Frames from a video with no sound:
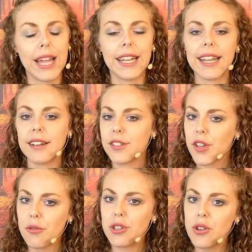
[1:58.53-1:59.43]
And in
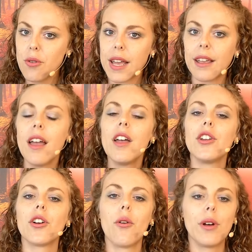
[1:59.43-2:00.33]
so doing,
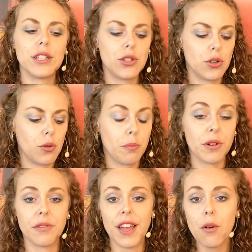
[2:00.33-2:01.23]
you're going to
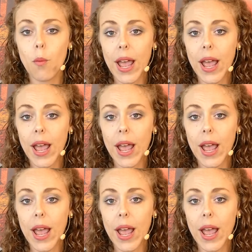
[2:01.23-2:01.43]
prevent